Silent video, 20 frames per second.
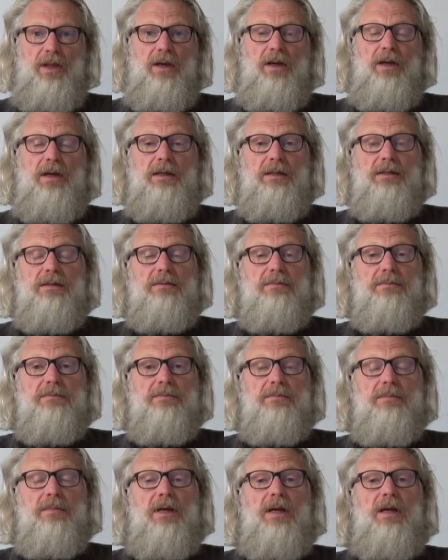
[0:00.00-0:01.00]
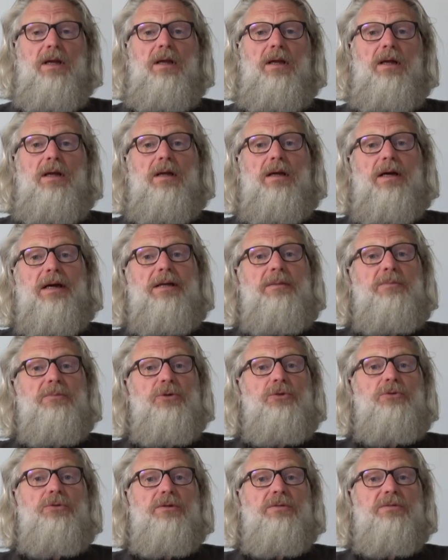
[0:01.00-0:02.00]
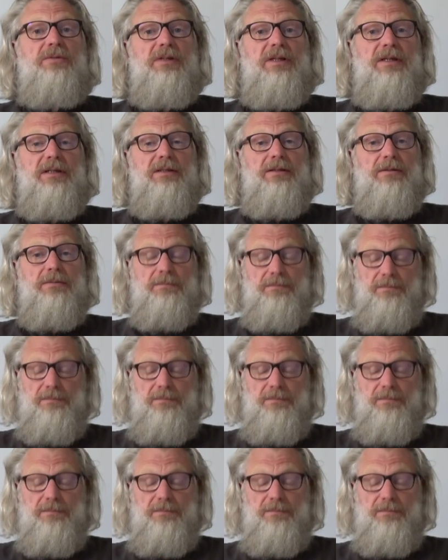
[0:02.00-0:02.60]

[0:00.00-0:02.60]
Hi, I am Gunther Verheyen.